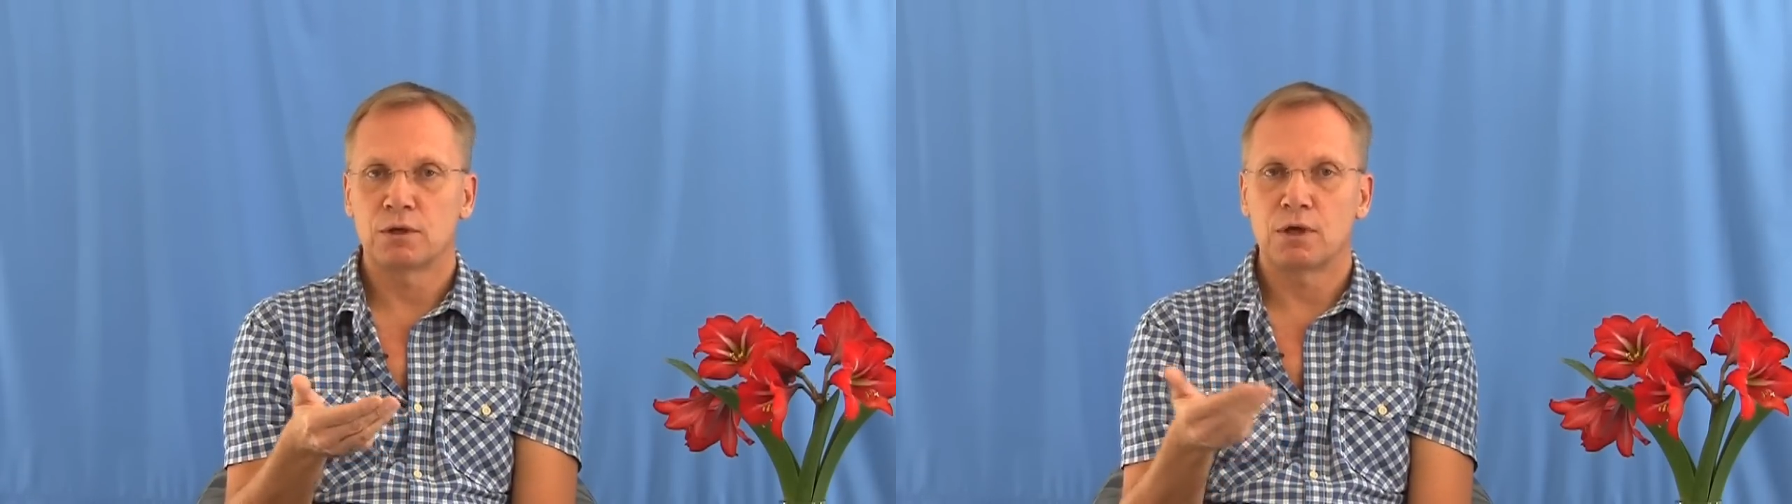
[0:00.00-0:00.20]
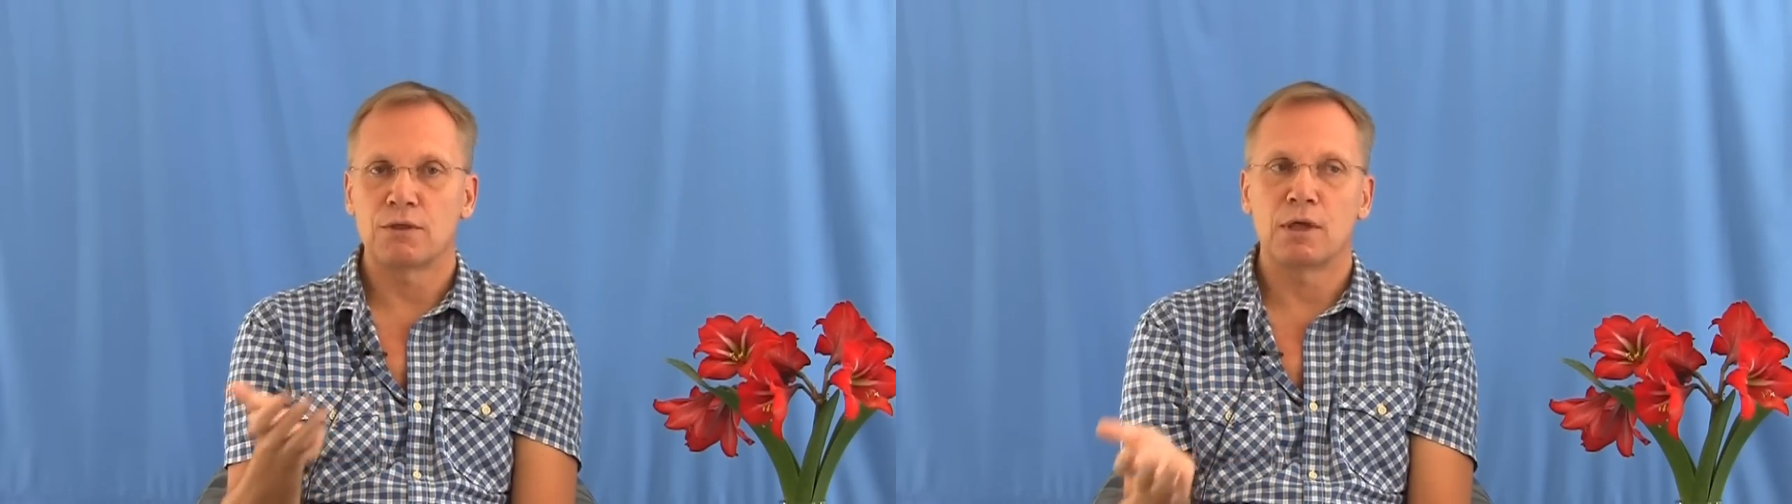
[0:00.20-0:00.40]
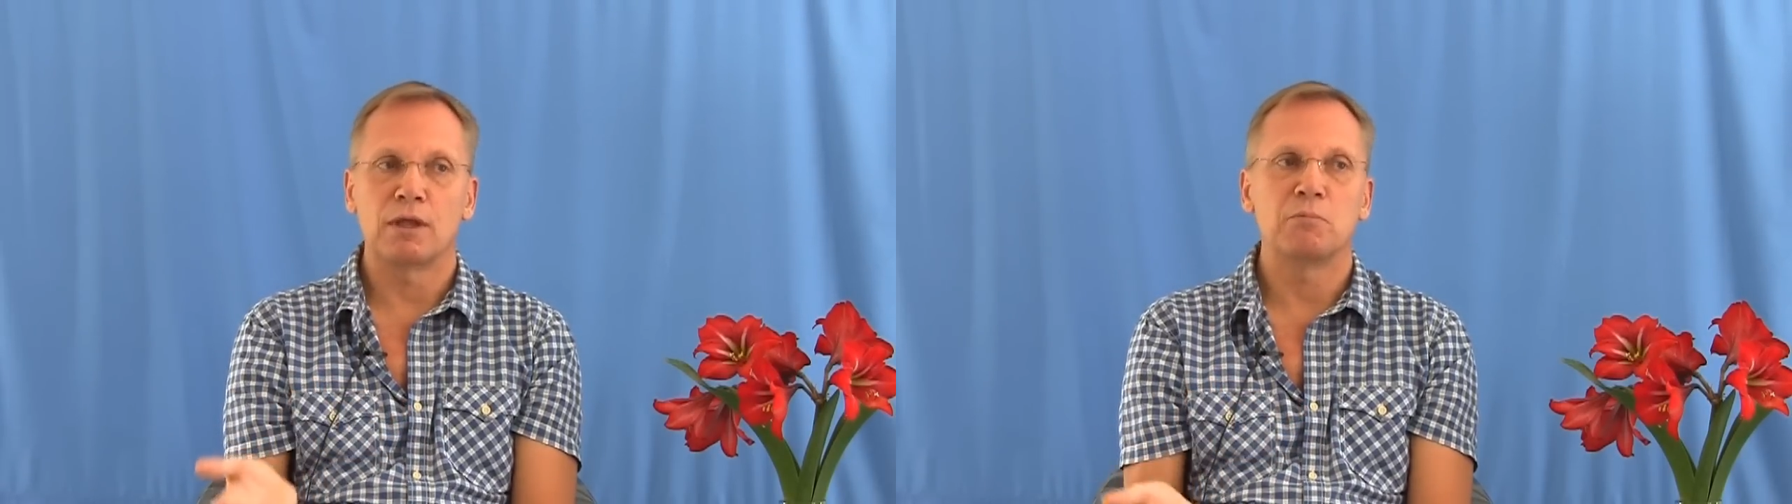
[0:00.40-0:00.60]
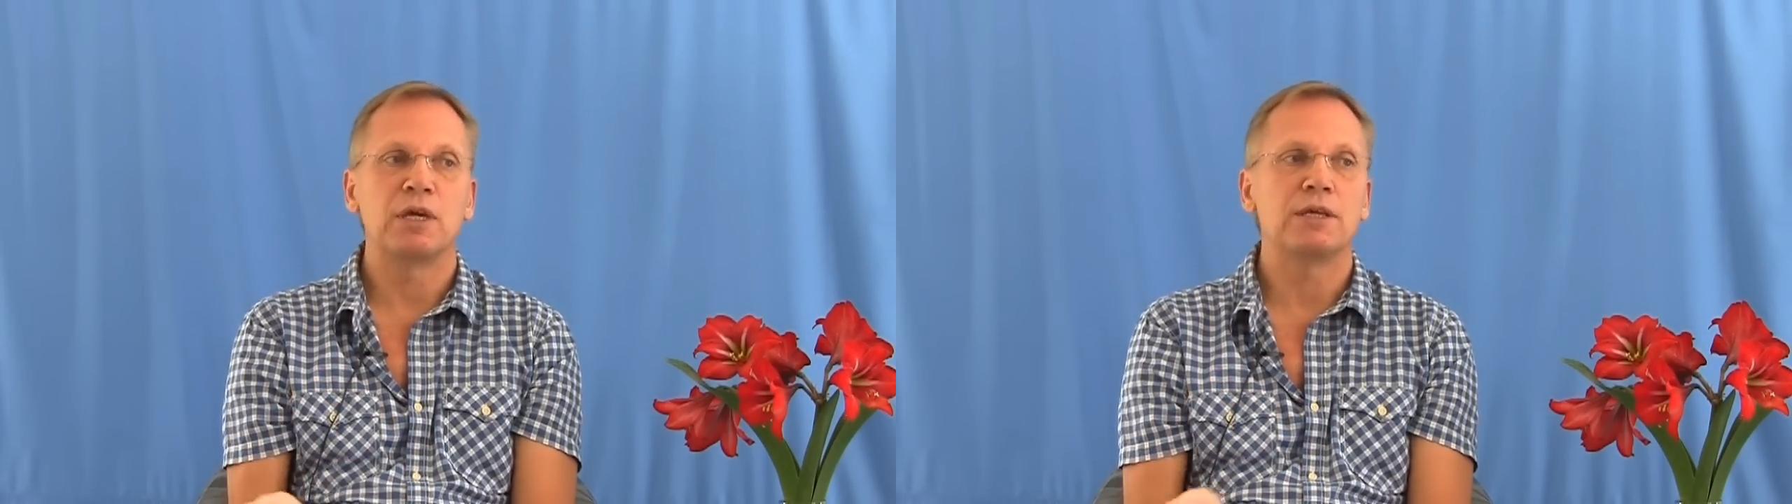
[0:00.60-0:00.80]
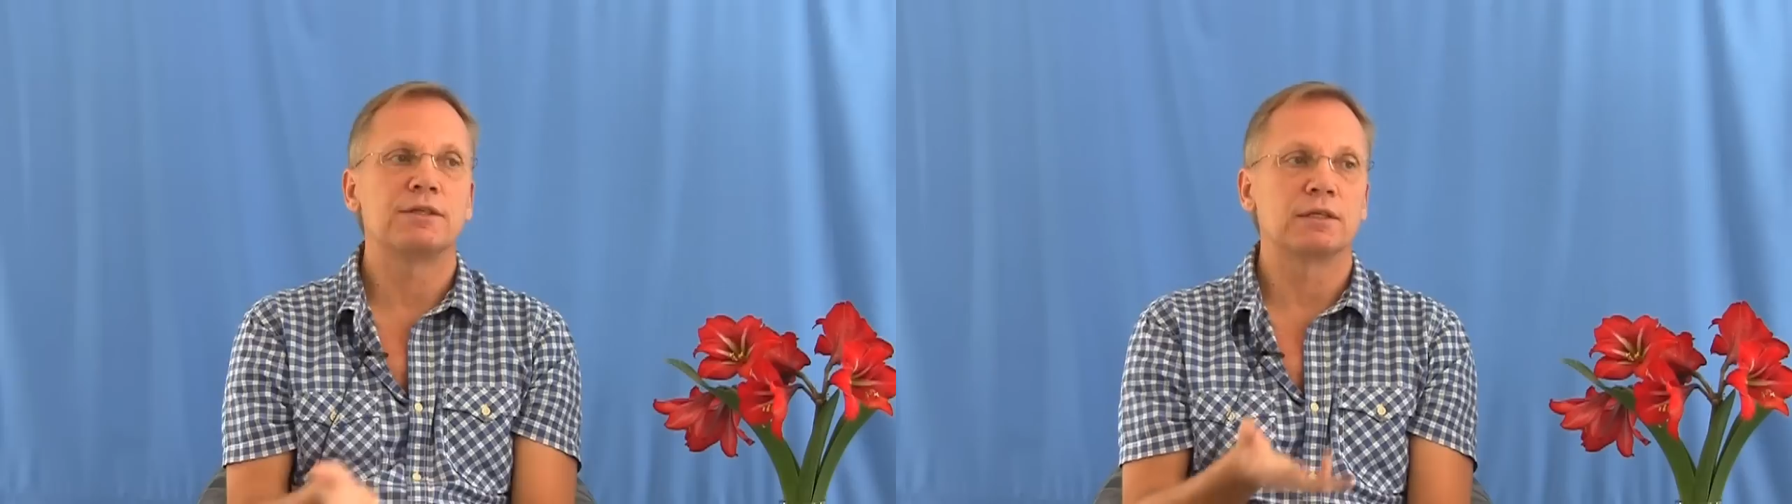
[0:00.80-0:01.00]
and then
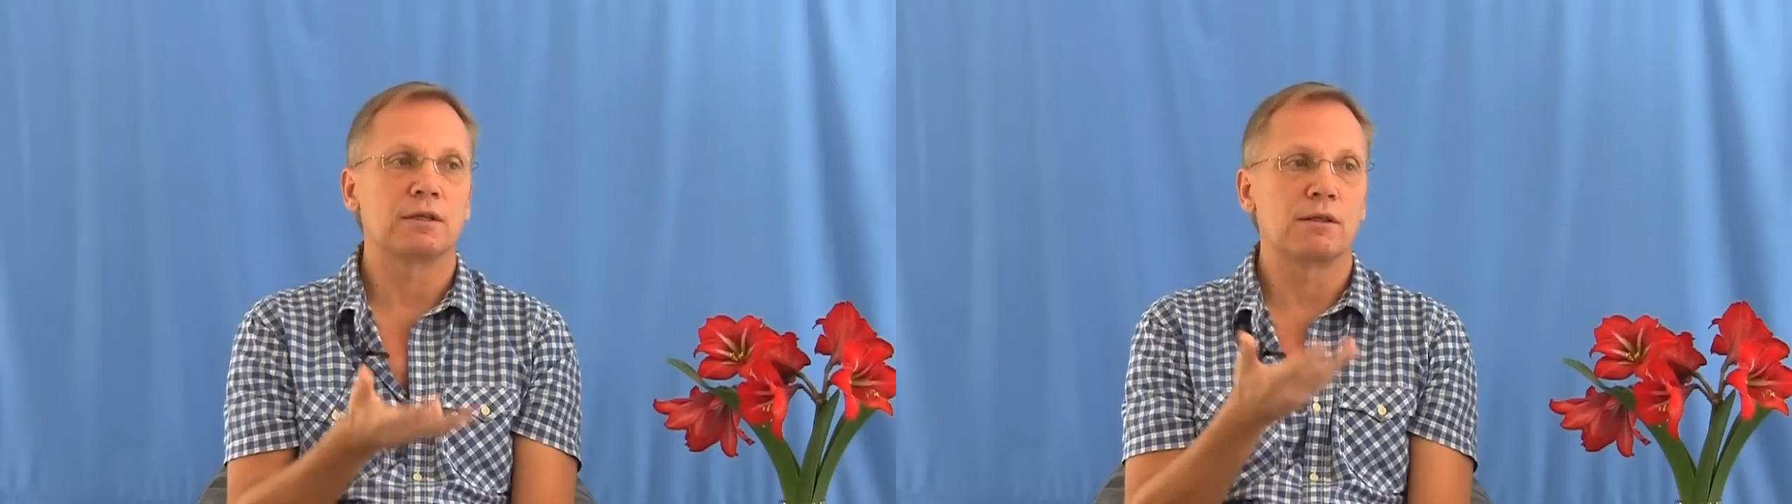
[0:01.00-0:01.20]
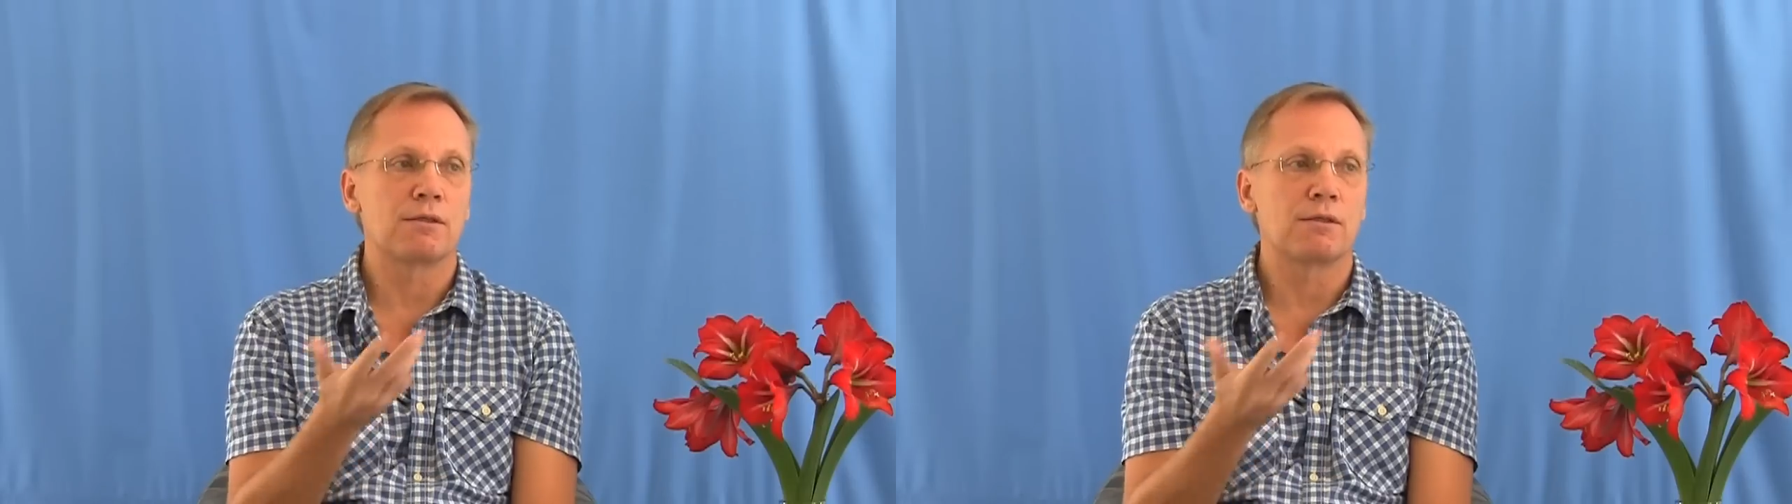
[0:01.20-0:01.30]
immediately